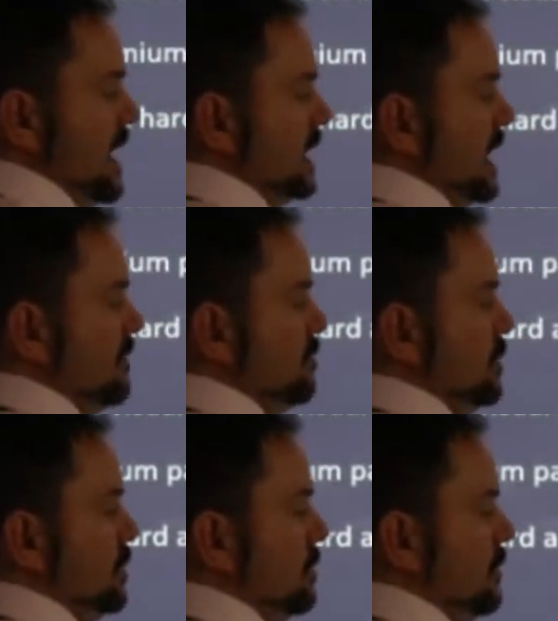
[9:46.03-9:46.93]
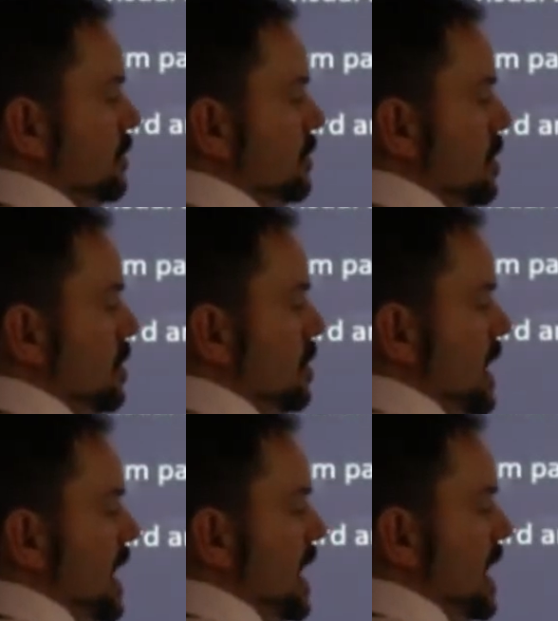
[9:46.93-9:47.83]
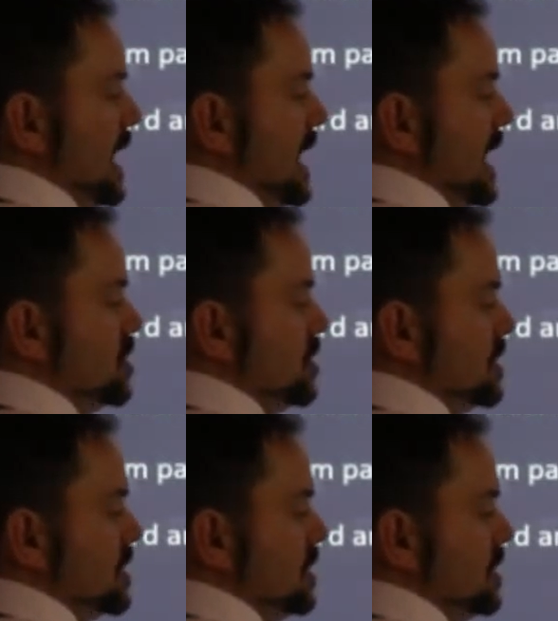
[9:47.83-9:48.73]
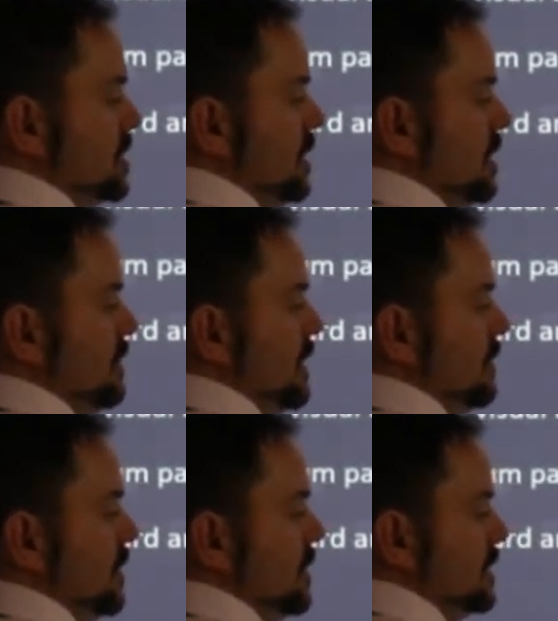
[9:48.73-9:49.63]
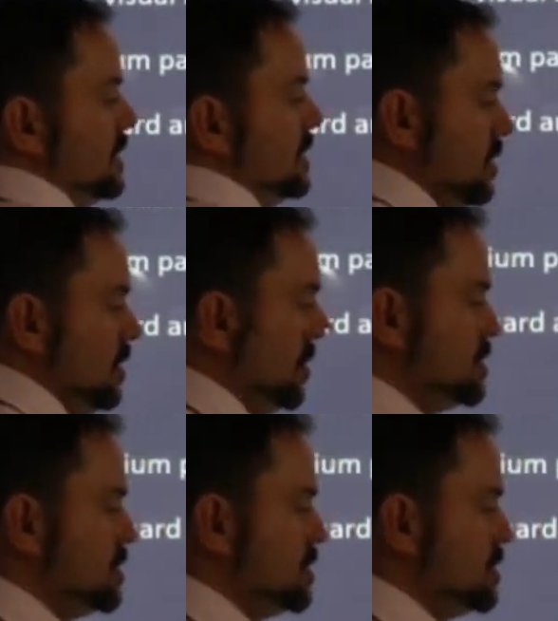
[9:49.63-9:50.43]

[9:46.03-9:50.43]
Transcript: have beautiful long eyelashes. If you ever take a close look